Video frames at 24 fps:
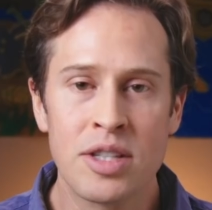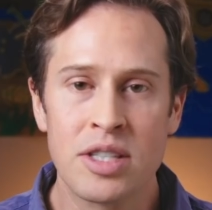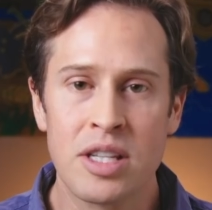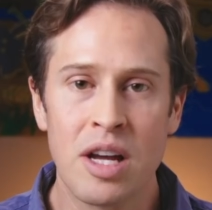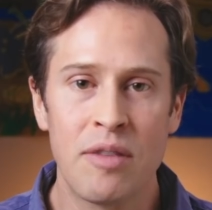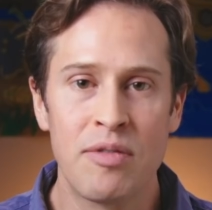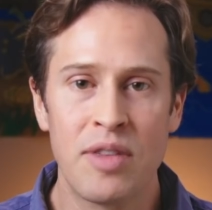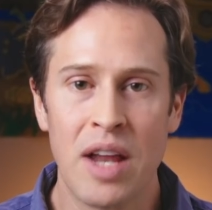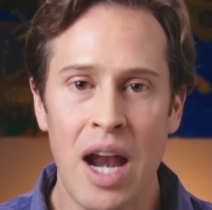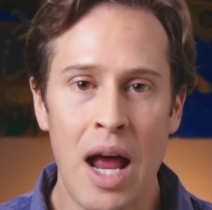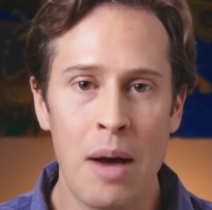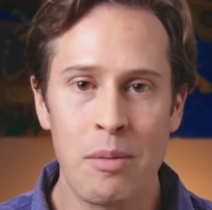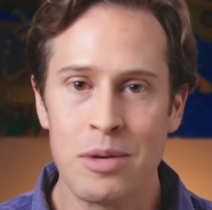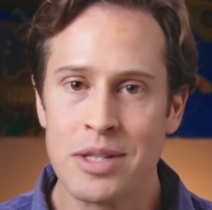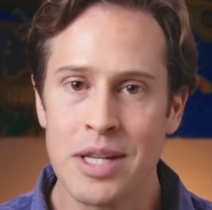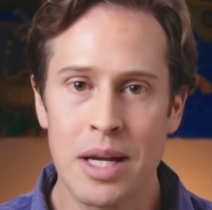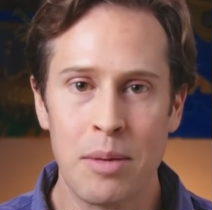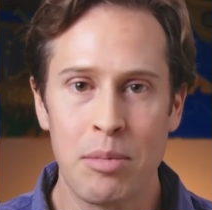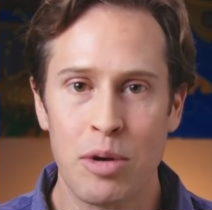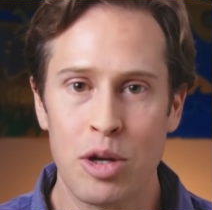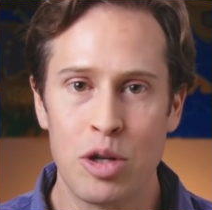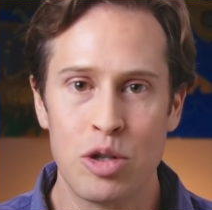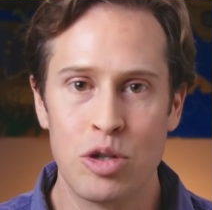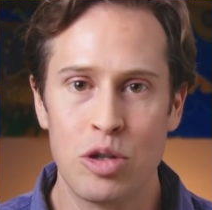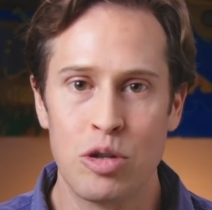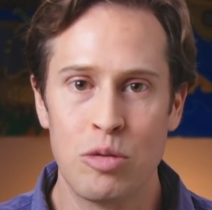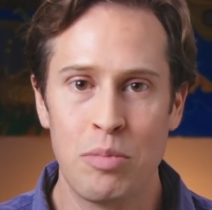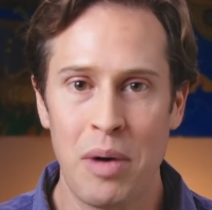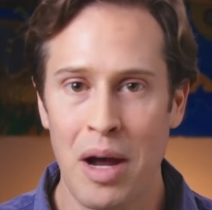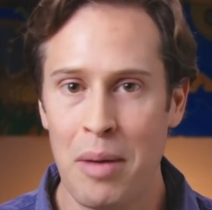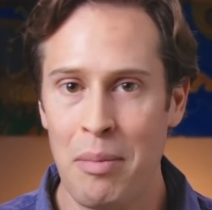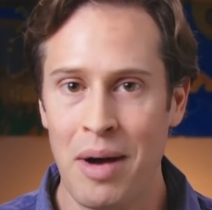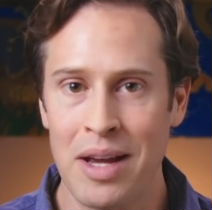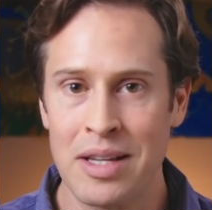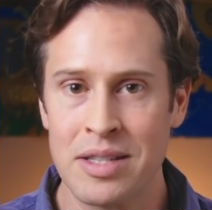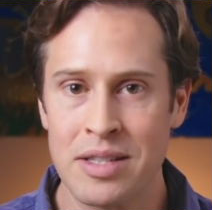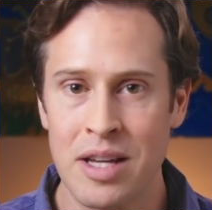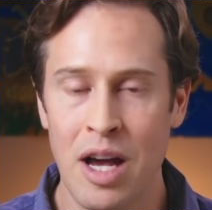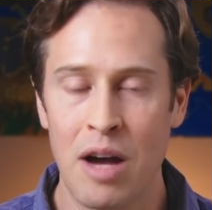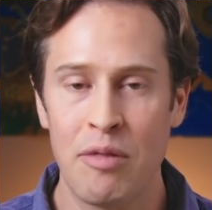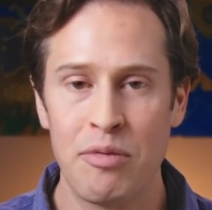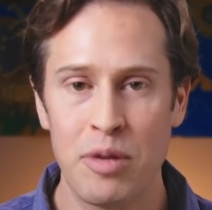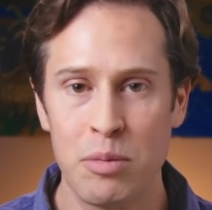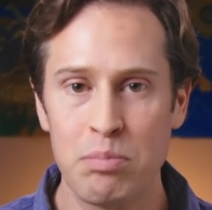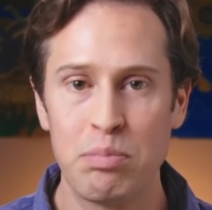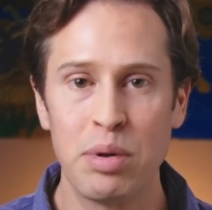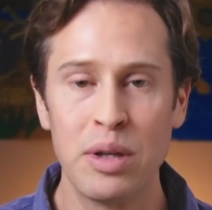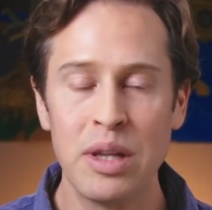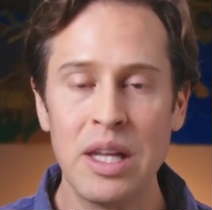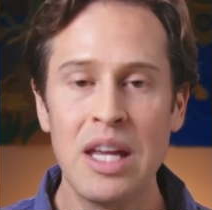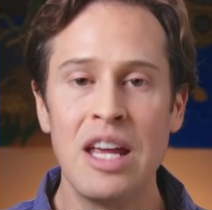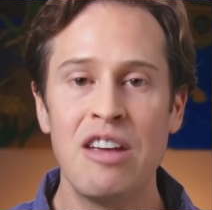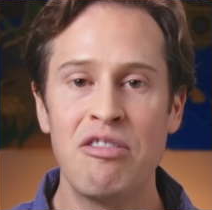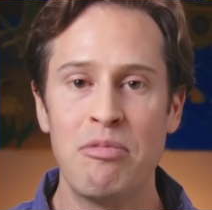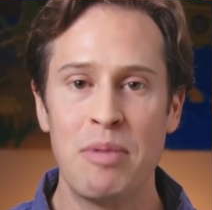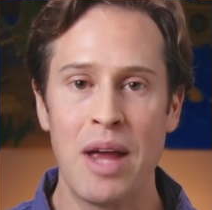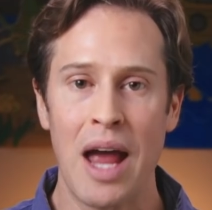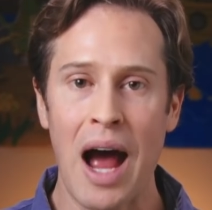stuff that I was able to do by myself, and believe